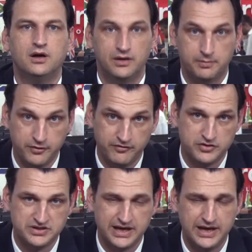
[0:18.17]
In the
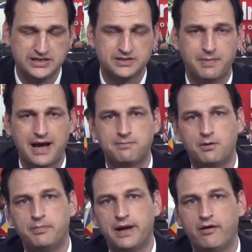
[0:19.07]
previous days, Mike
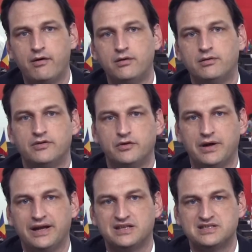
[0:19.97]
Pompeo, the
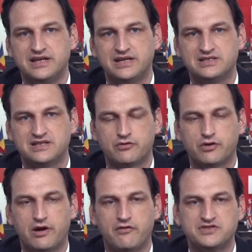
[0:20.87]
United States
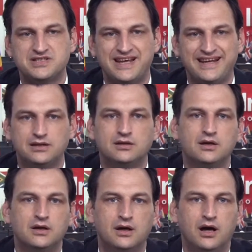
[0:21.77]
Secretary of State,
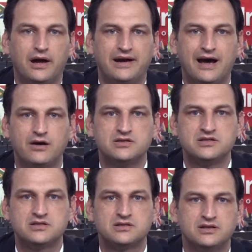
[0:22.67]

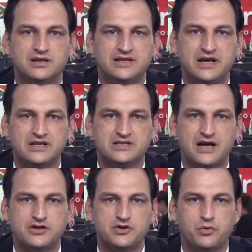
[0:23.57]
announced his
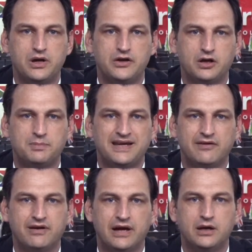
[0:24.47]
country will not be
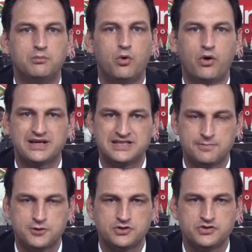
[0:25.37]
giving any more
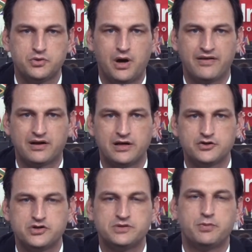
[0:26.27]
exceptions to other
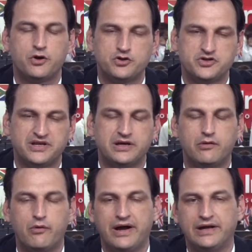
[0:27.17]
countries purchasing
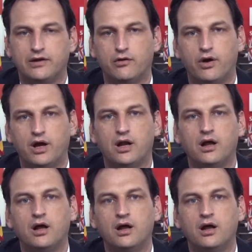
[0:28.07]
Iranian oil.